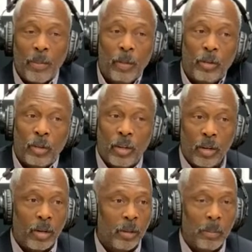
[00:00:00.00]
I
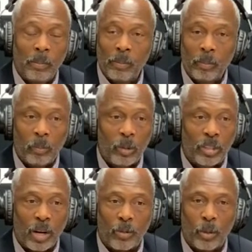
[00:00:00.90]
mentor
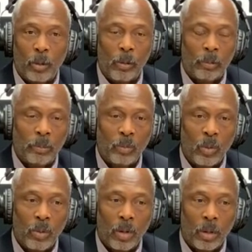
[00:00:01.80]
several
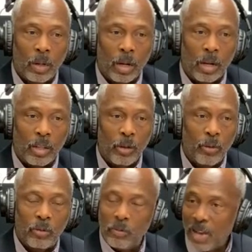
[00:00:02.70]
uh,
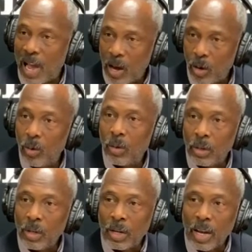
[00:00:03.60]
youth now
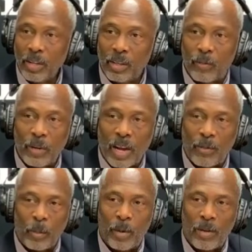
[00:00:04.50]
in different
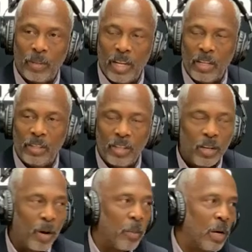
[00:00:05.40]
not-for-profit agency
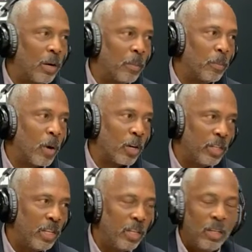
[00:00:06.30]
about um,
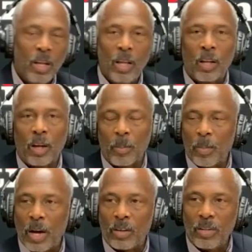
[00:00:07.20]
marketing,
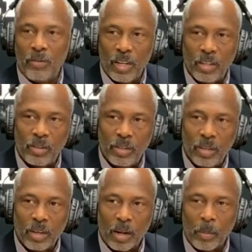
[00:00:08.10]
about events,
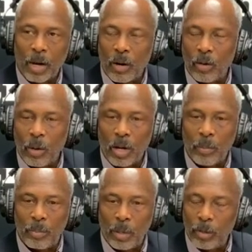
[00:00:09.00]
about um,
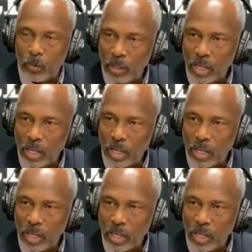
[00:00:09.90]
public